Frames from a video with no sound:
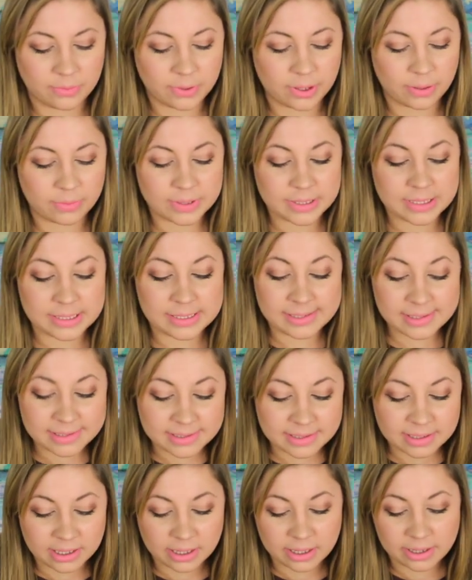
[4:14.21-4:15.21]
When I went to
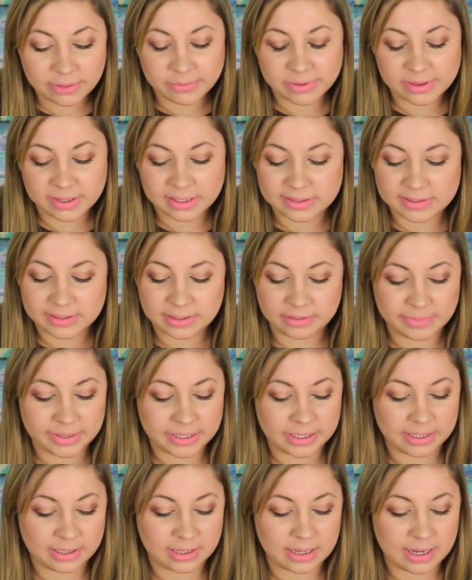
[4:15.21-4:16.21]
Disneyland with Lindsay,
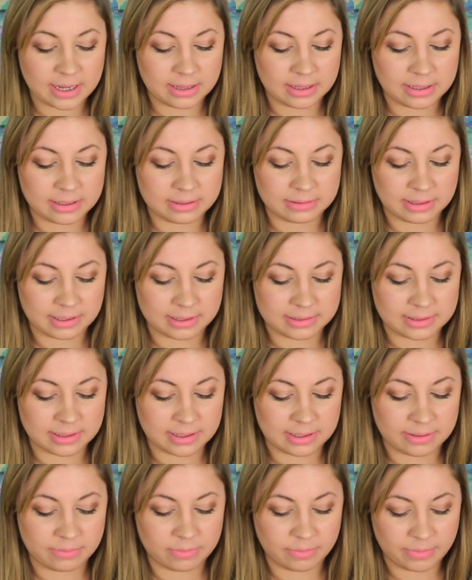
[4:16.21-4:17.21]
Megan, Kayla, Alexa,
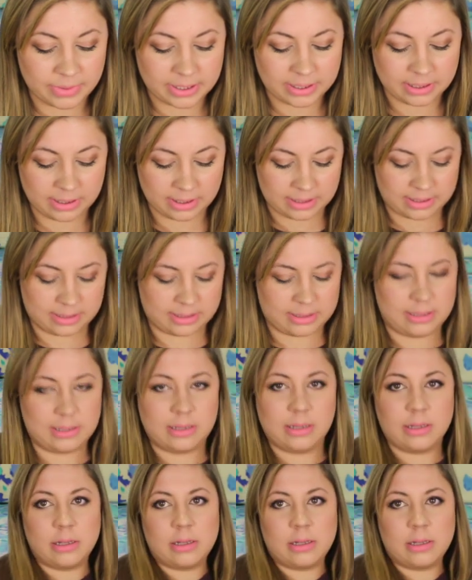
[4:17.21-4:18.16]
and Rebecca.